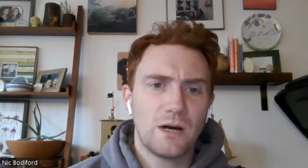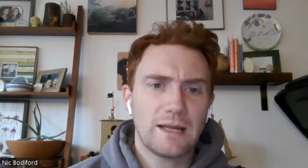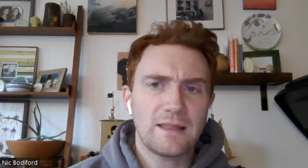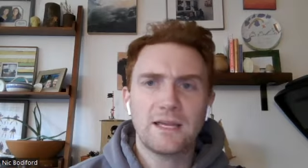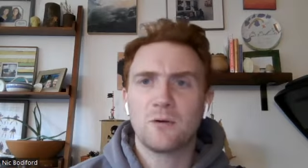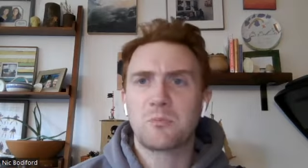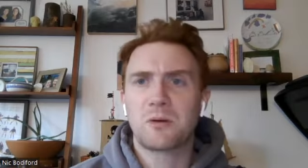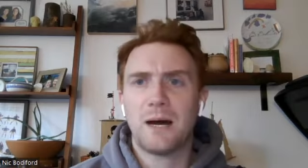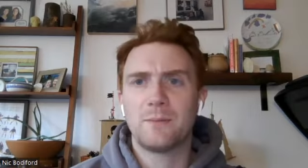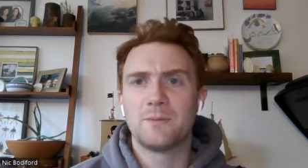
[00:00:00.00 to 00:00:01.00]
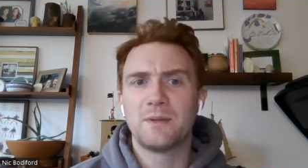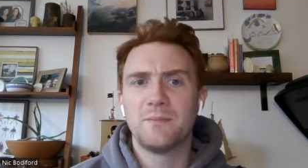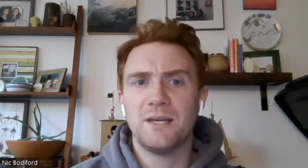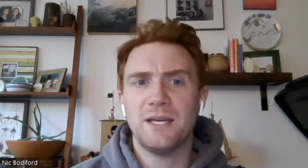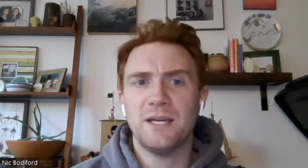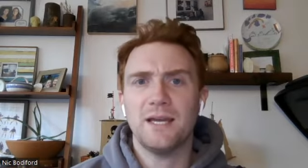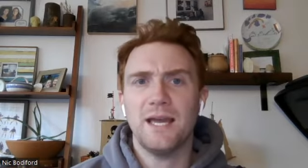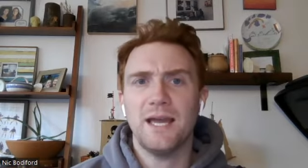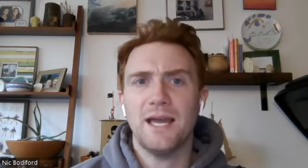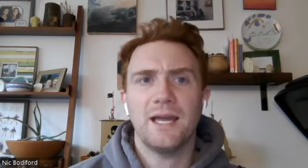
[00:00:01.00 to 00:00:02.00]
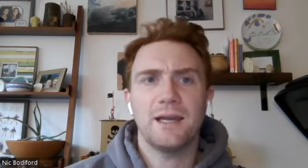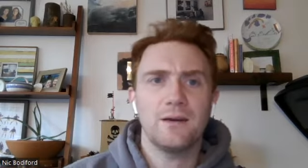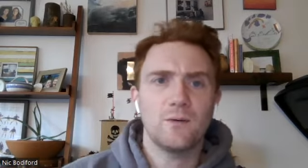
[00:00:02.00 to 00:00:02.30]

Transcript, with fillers: I think he'll probably be a